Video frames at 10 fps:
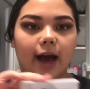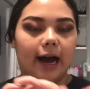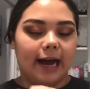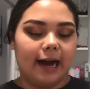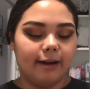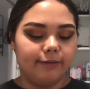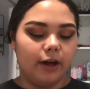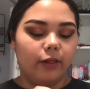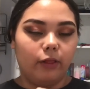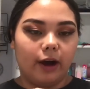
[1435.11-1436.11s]
I have
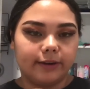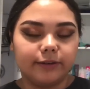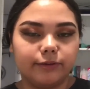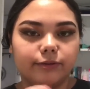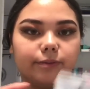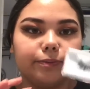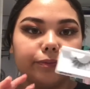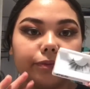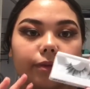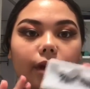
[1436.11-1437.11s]
a lot
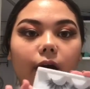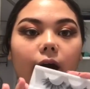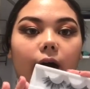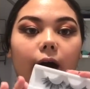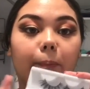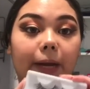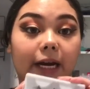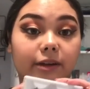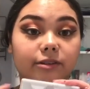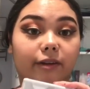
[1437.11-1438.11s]
of
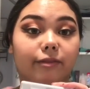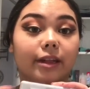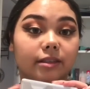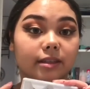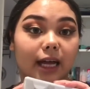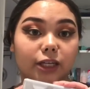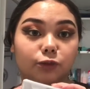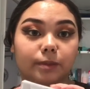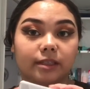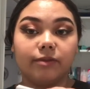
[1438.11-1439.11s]
pairs of this lash
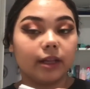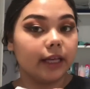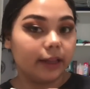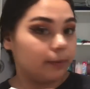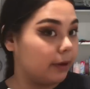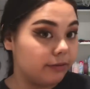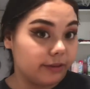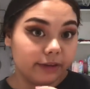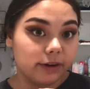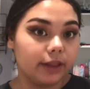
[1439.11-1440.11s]
specifically. They're my
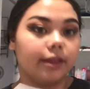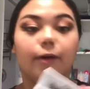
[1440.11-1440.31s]
favorite.